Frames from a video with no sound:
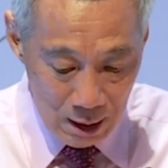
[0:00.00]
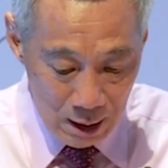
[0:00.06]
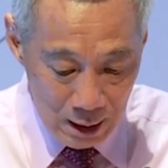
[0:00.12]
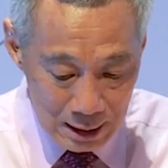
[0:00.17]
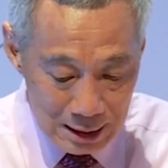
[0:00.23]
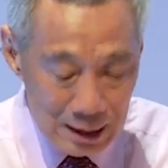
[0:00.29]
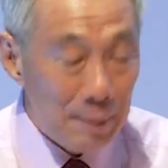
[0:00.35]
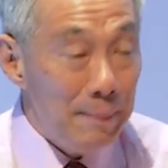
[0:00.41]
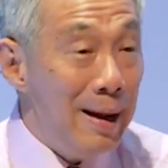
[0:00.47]

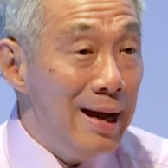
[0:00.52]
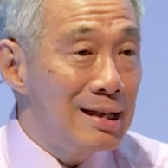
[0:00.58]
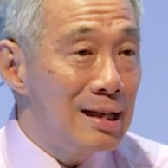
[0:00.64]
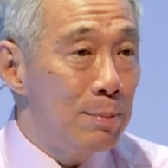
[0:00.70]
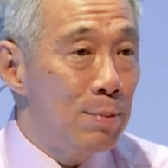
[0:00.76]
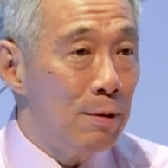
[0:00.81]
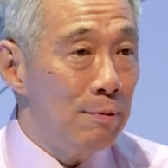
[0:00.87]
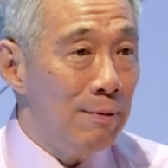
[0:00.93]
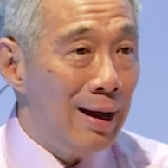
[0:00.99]
It's a major
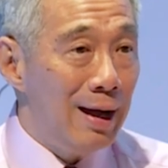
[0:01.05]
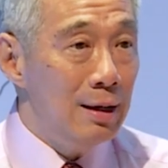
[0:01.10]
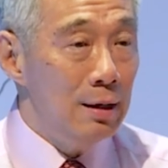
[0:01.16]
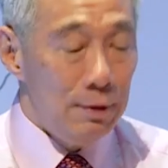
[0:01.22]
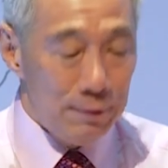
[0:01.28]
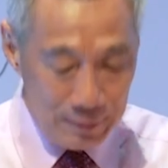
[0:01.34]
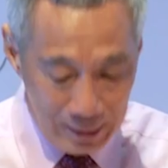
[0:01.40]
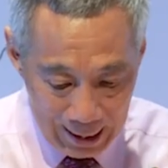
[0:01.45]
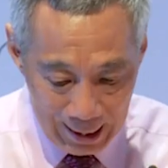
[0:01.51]
provider
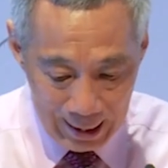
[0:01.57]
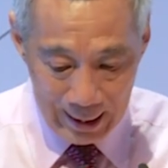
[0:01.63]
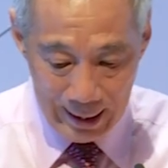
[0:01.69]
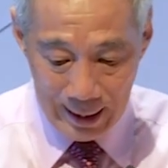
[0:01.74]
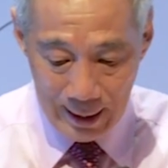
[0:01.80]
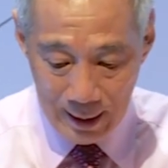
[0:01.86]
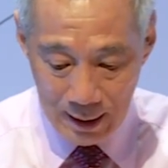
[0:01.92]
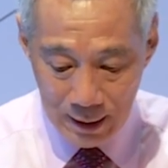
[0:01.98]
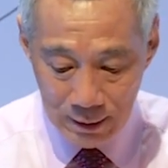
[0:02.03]
of
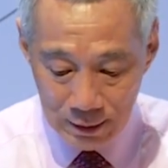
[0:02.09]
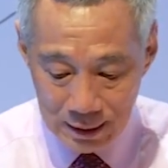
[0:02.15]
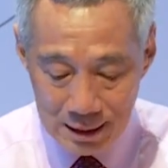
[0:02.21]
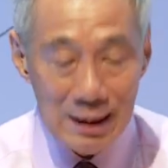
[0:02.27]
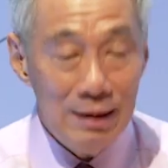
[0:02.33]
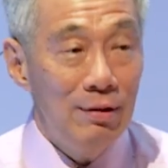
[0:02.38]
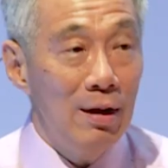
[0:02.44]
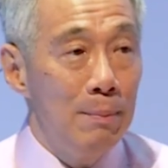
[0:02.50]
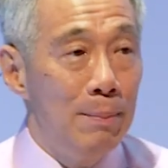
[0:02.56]
care,
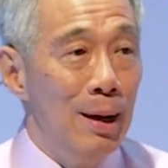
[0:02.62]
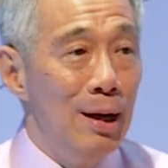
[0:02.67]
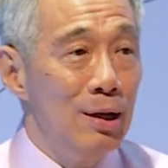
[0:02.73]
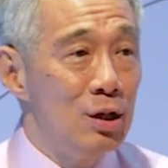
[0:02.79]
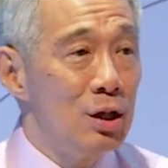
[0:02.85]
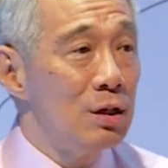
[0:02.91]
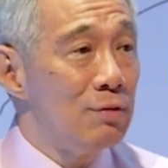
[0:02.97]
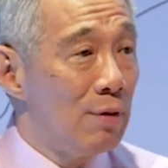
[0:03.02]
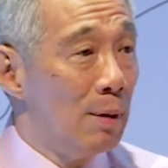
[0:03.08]
receiving
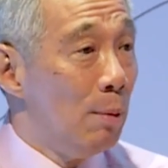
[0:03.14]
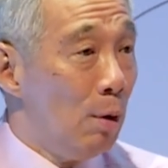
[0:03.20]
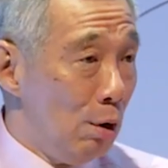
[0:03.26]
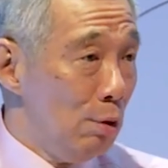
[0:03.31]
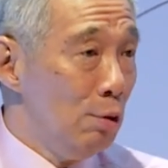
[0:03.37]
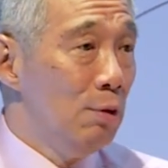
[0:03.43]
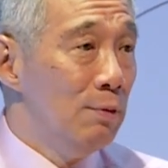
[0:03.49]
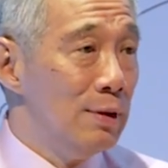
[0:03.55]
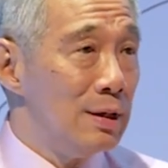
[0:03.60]
patients from
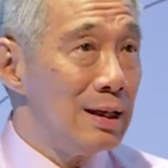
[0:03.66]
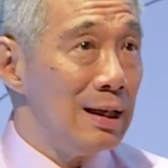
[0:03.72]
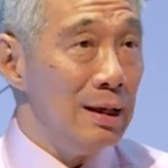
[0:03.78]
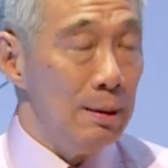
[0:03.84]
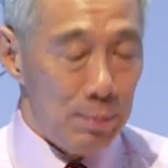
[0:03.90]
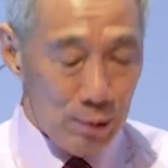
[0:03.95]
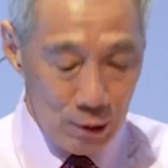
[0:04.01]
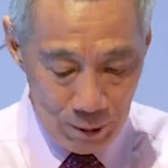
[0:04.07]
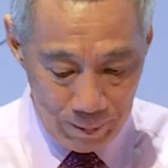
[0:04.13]
all over
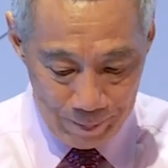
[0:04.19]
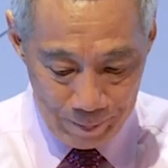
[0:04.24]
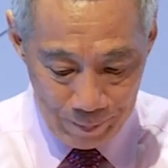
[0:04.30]
Singapore.